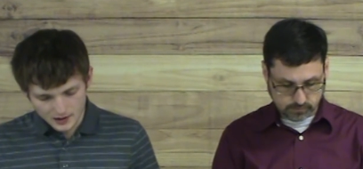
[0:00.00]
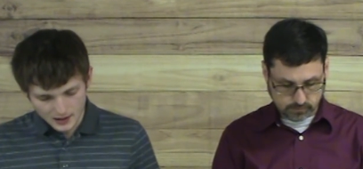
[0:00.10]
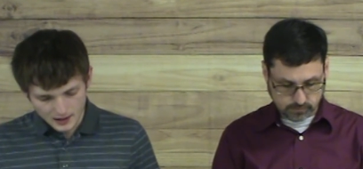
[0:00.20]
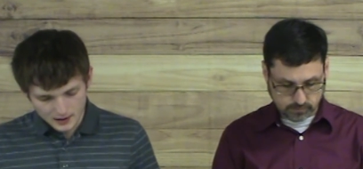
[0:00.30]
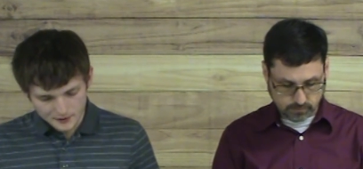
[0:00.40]

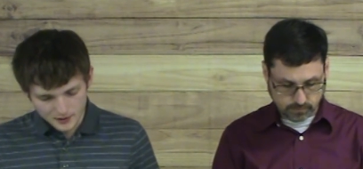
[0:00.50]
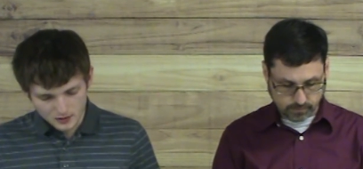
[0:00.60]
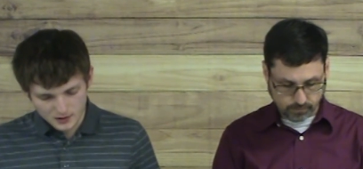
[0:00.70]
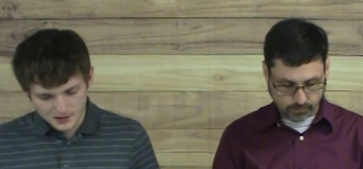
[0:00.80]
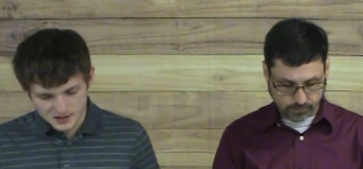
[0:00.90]
Speaker 1: that any
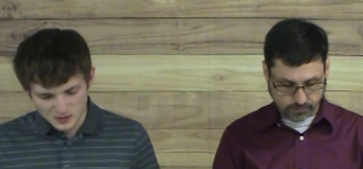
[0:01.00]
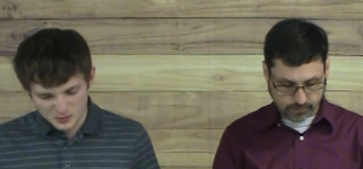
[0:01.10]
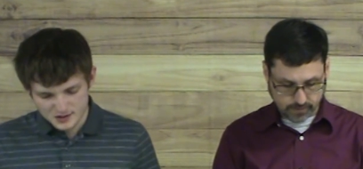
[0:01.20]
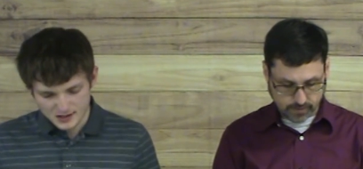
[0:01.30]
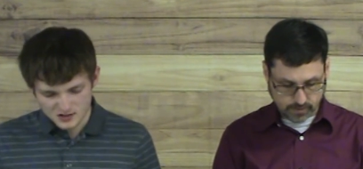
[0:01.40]
of the things
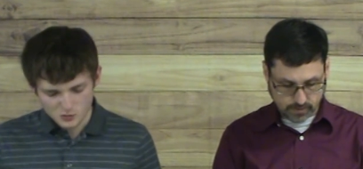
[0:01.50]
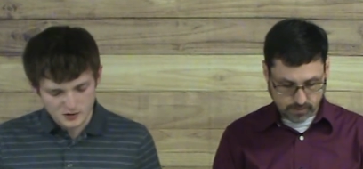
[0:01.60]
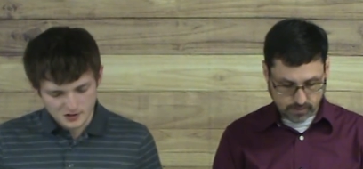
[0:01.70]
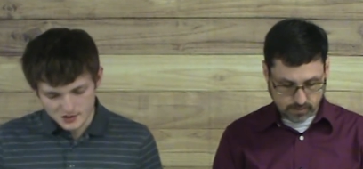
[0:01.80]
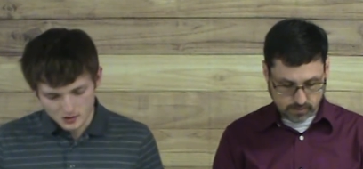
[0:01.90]
he
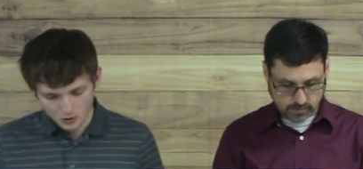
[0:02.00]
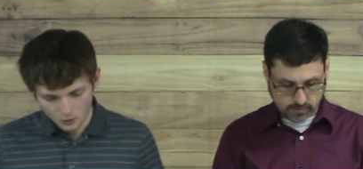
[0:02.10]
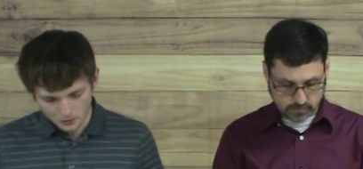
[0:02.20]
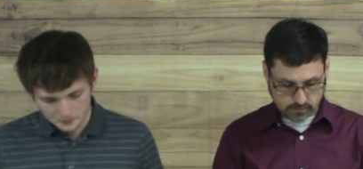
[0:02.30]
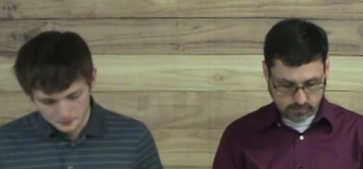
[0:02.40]
possessed was his
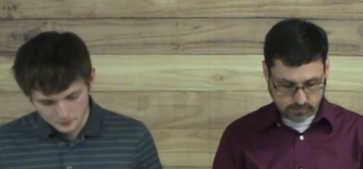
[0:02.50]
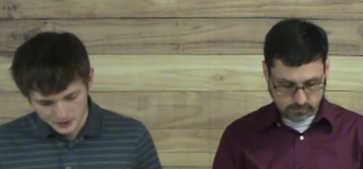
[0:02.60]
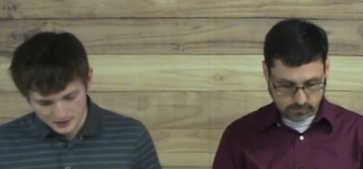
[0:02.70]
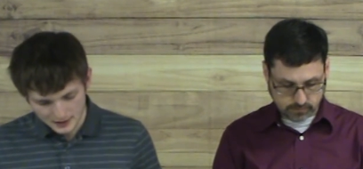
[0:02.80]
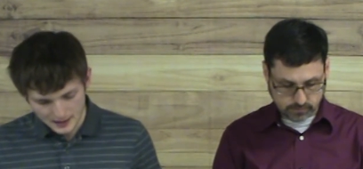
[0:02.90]
own,
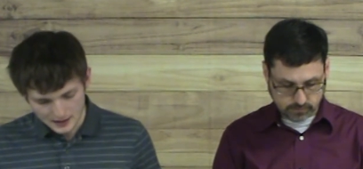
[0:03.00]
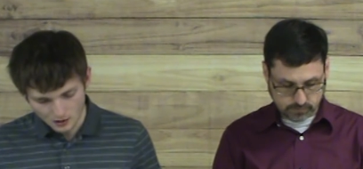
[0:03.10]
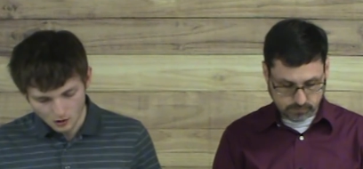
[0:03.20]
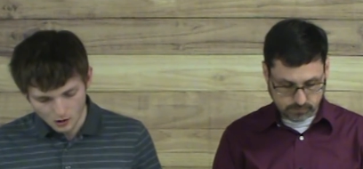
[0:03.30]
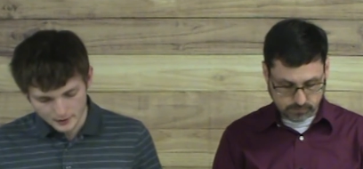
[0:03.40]
but they
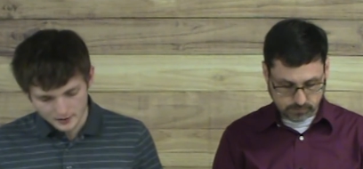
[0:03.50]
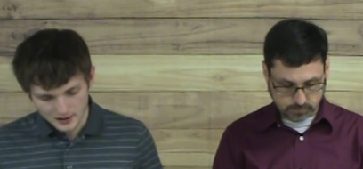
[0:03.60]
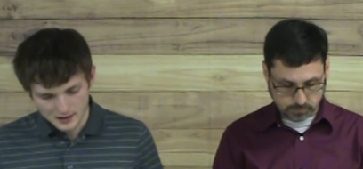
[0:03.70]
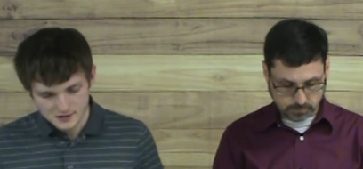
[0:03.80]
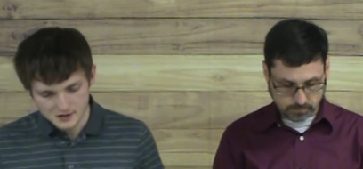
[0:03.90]
had all
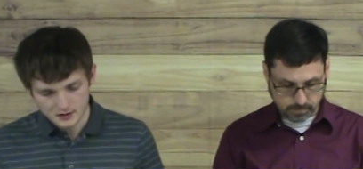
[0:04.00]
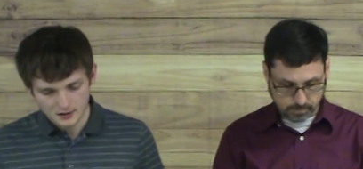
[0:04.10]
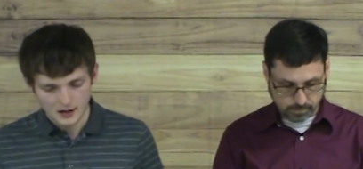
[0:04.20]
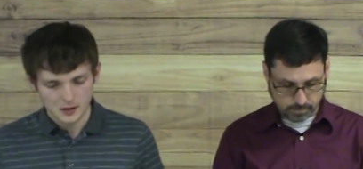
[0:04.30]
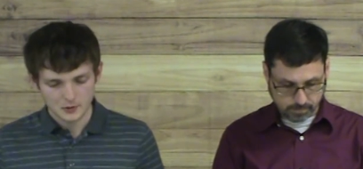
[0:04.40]
things
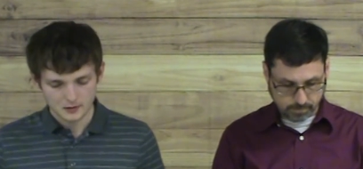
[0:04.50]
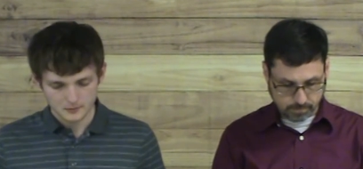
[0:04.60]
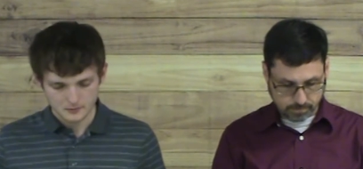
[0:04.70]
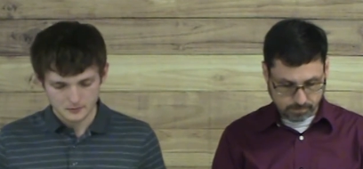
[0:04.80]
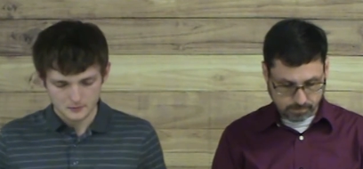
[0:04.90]
in
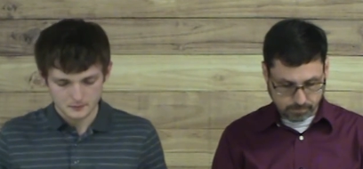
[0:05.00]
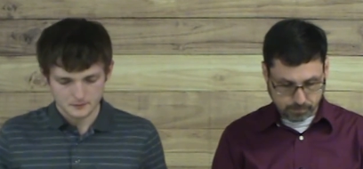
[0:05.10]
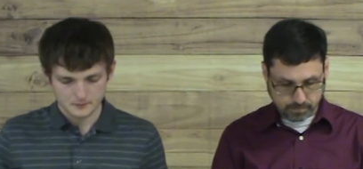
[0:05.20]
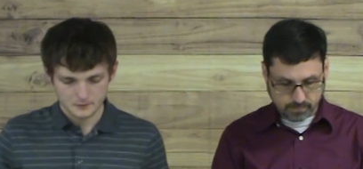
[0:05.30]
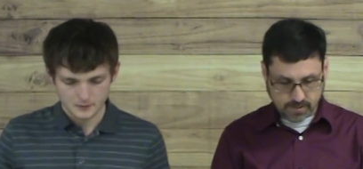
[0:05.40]
common.
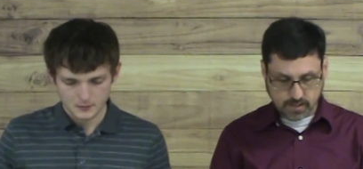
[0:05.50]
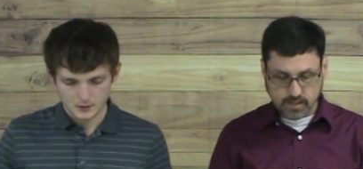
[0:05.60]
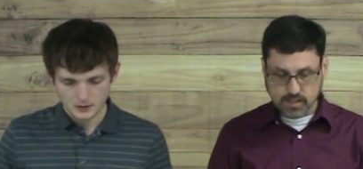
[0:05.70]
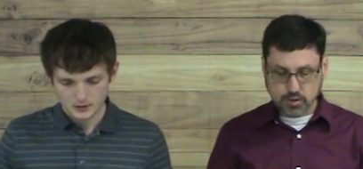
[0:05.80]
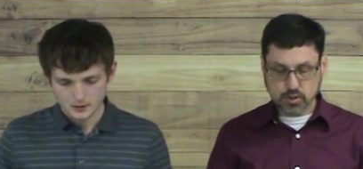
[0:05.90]

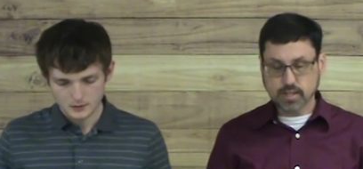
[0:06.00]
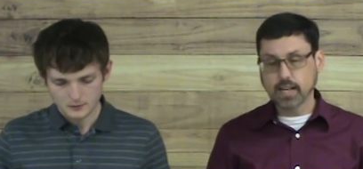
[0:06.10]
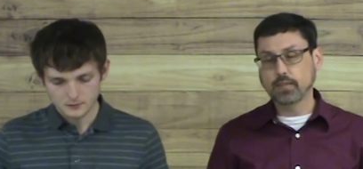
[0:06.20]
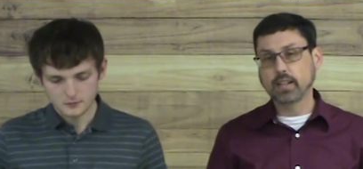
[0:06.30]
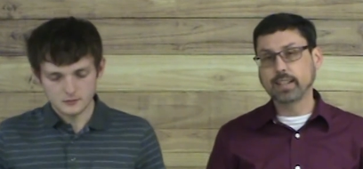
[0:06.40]
Speaker 2: So
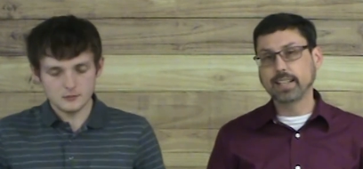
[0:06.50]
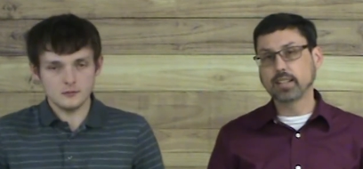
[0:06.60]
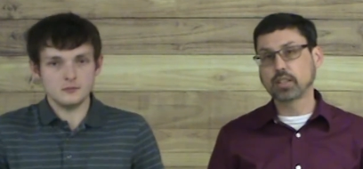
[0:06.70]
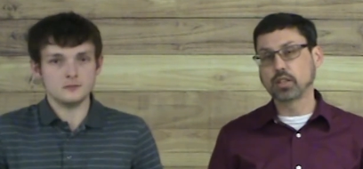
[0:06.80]
it's kind of a neat